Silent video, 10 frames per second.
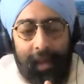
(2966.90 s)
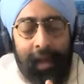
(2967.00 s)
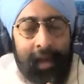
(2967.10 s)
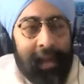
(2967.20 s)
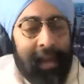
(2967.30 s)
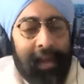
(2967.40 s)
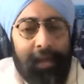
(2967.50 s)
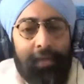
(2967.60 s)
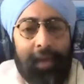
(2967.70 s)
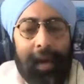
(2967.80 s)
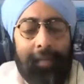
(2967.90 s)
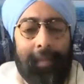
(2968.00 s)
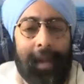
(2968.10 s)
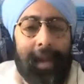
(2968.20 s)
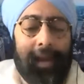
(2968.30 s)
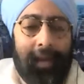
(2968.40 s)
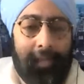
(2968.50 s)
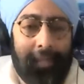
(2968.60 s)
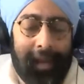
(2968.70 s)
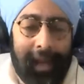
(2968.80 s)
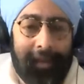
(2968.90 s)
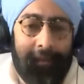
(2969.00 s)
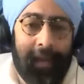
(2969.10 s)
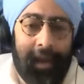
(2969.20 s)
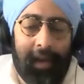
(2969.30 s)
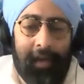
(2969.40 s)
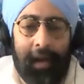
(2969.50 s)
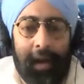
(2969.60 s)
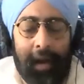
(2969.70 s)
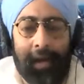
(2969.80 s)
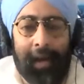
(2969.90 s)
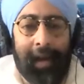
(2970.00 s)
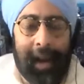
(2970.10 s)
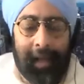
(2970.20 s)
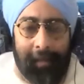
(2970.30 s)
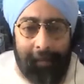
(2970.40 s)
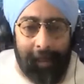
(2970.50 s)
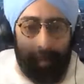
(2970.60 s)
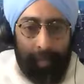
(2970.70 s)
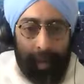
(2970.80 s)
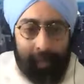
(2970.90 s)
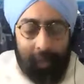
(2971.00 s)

Nalay, did you play the video on an elevator pitch?